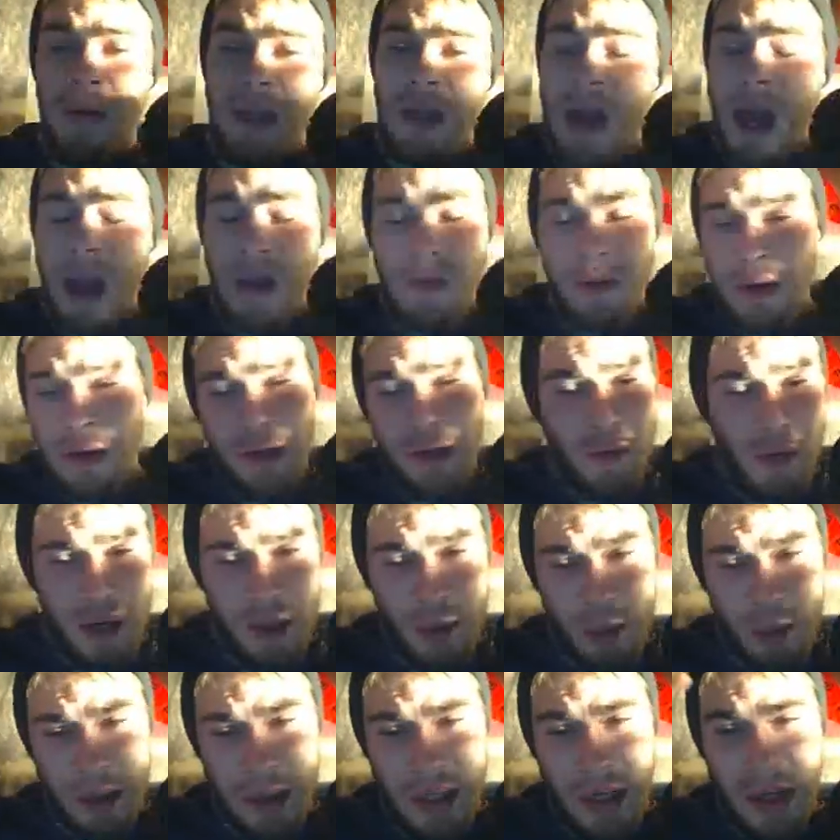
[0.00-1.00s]
it. I run
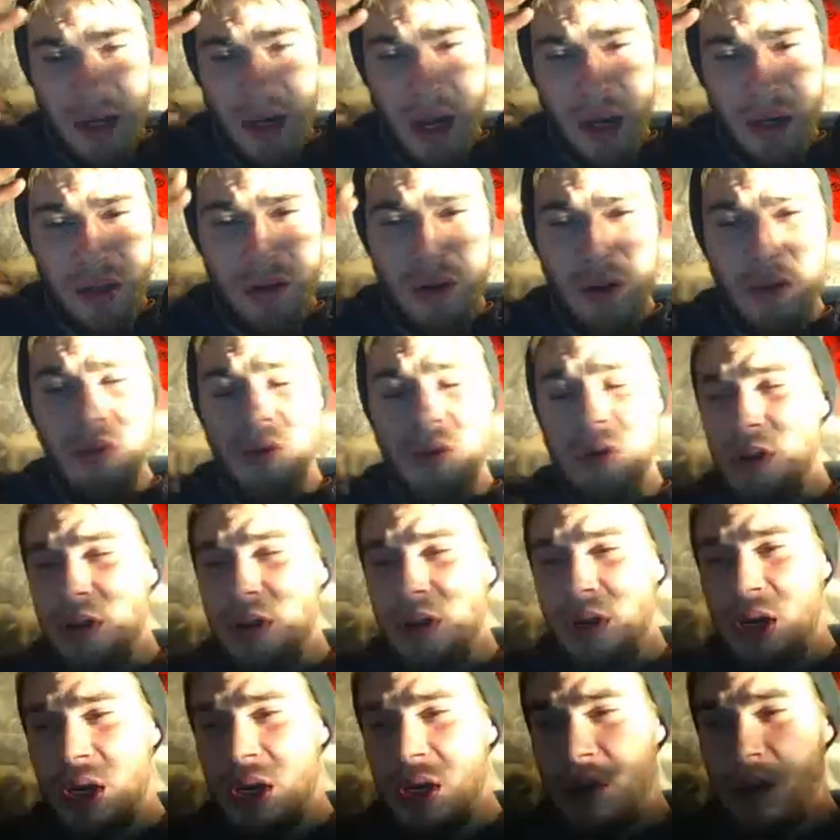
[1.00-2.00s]
20% nitro.
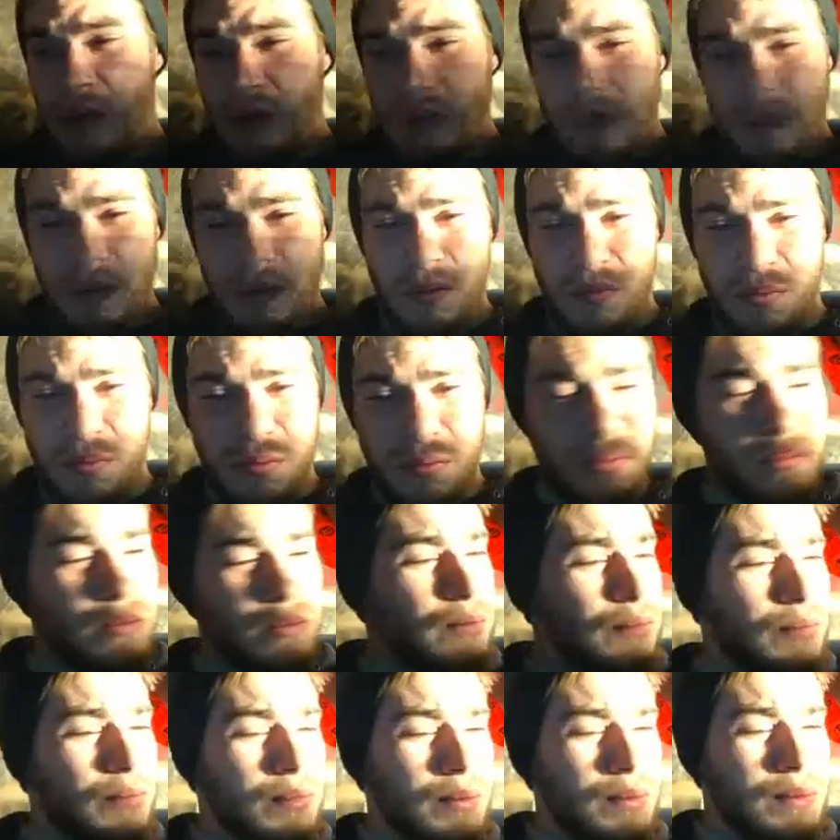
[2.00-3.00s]
I don't
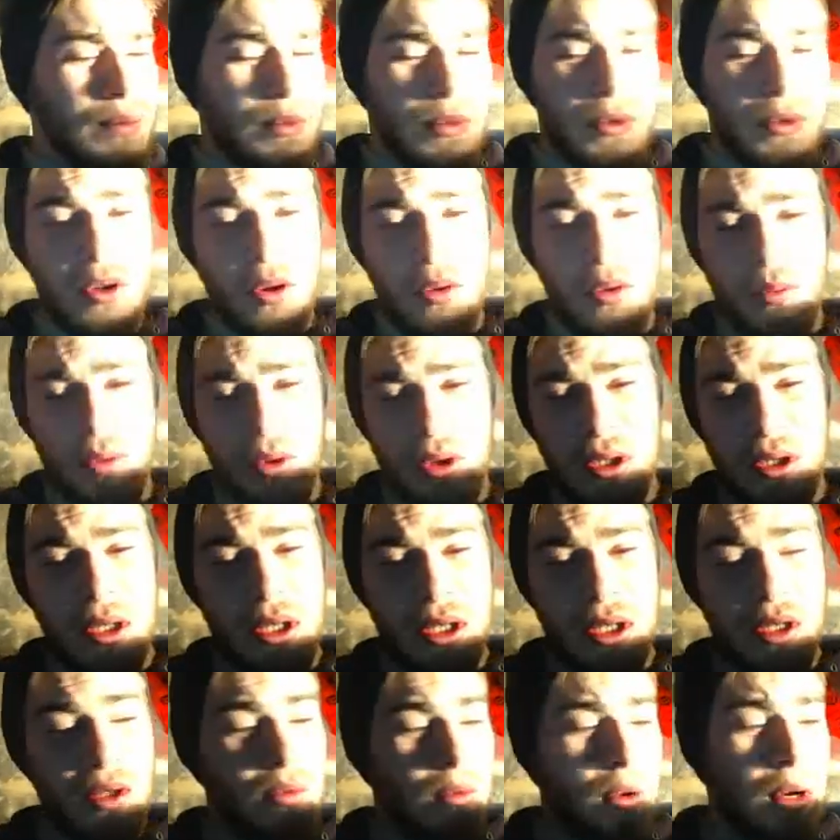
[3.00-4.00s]
really
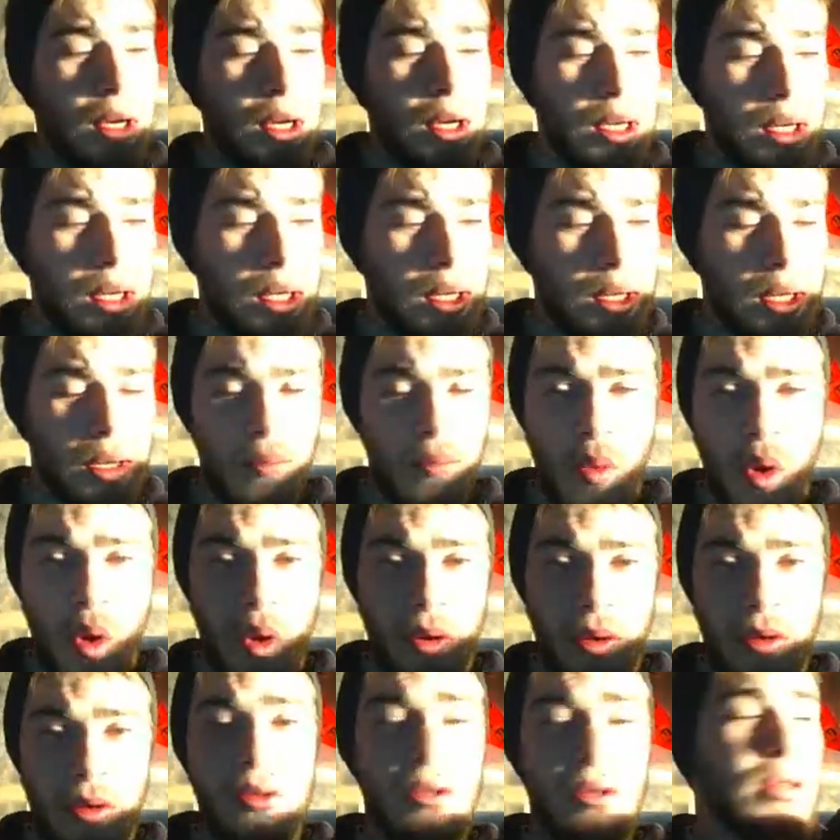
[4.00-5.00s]
need to run anything
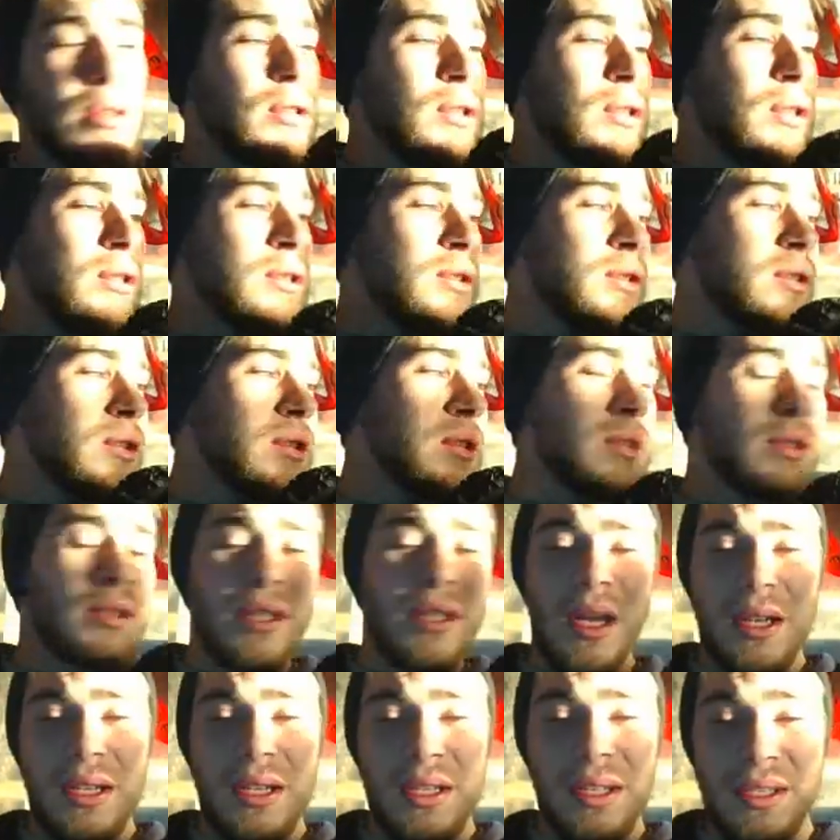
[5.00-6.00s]
more in this, because
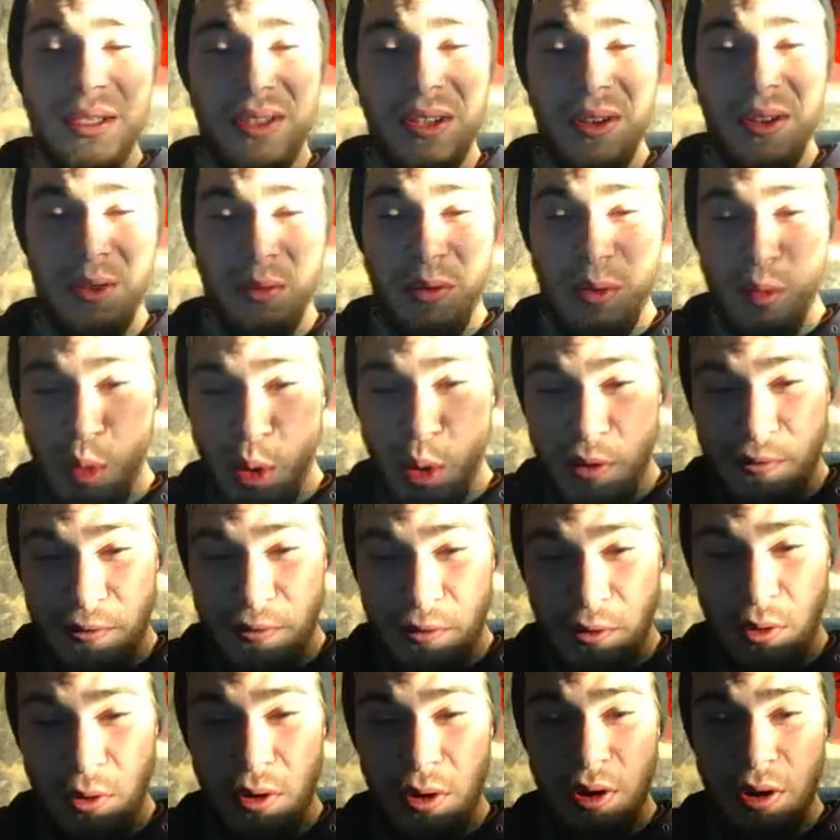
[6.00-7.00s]
that is a
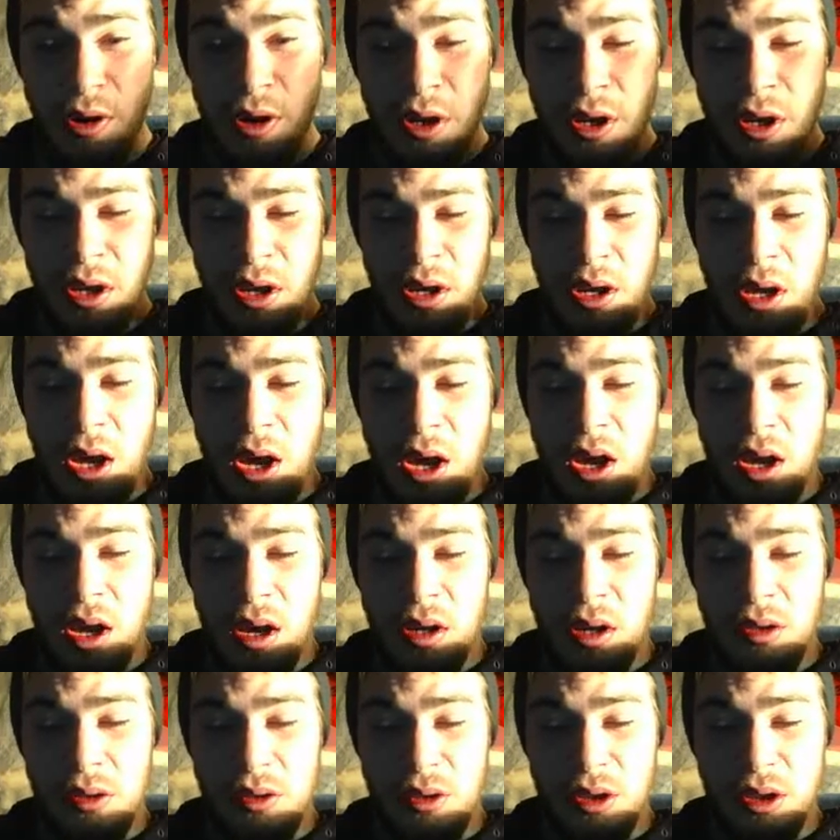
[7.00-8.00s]

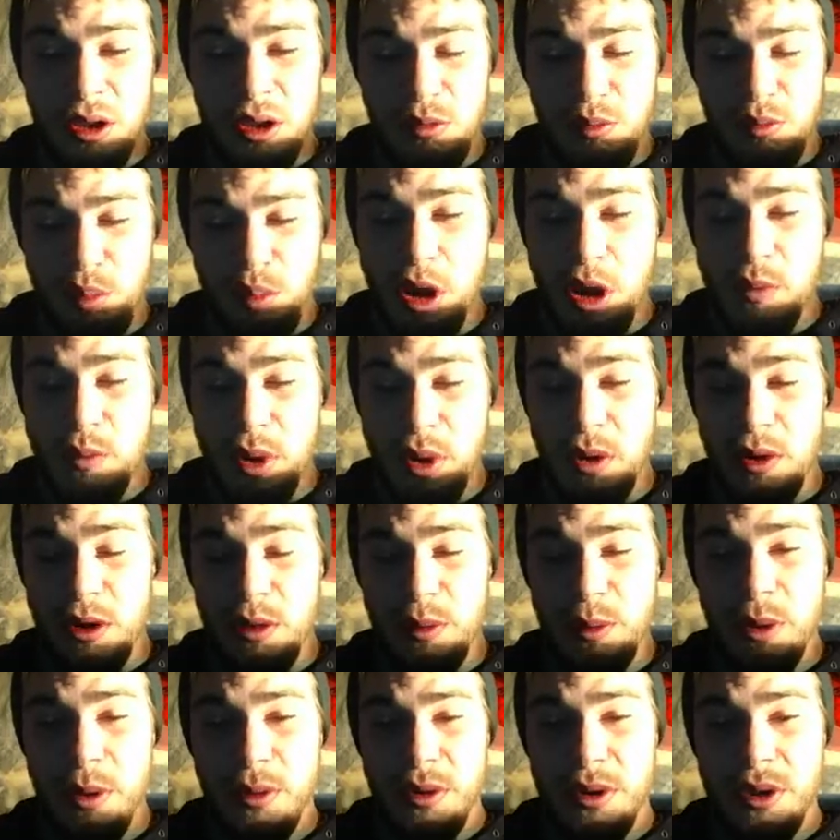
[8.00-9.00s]
3.4. Should pump out
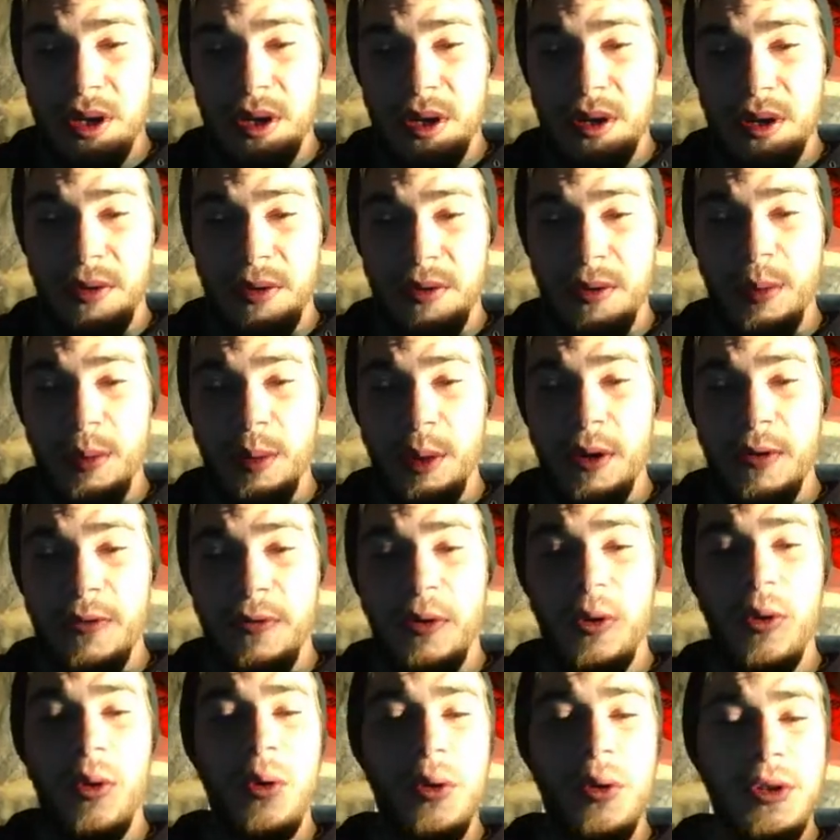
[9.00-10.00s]
about
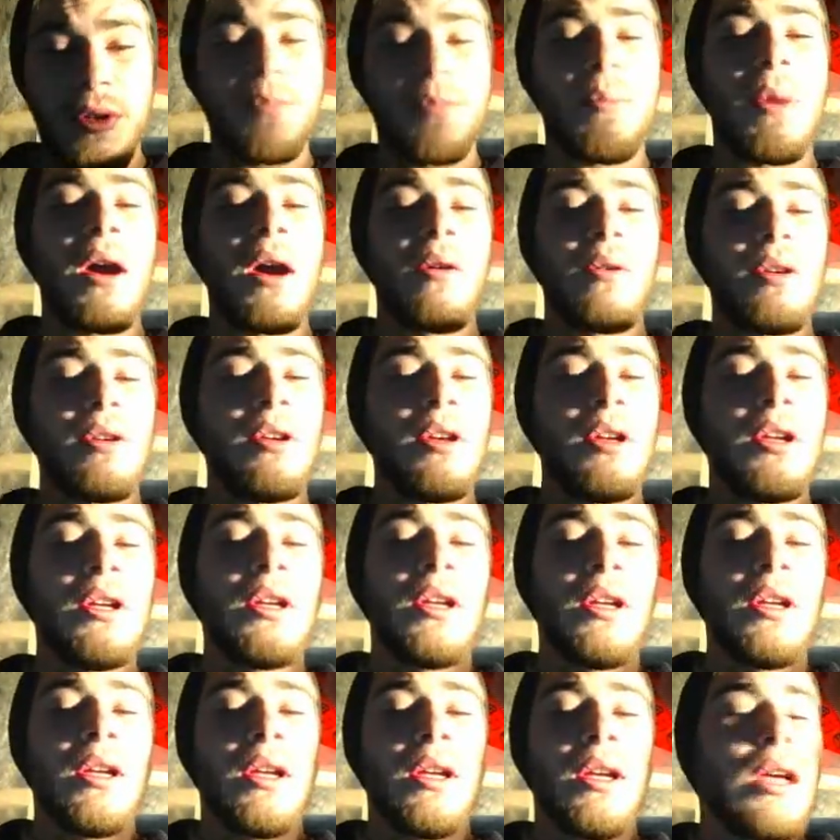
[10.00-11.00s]
3.4 horsepower,
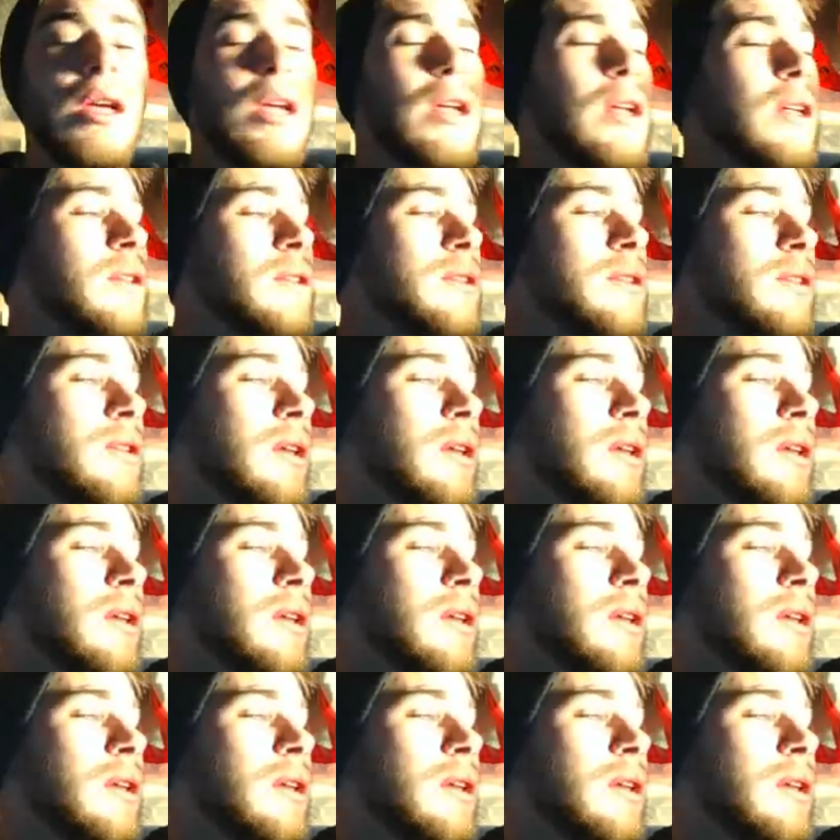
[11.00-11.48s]
and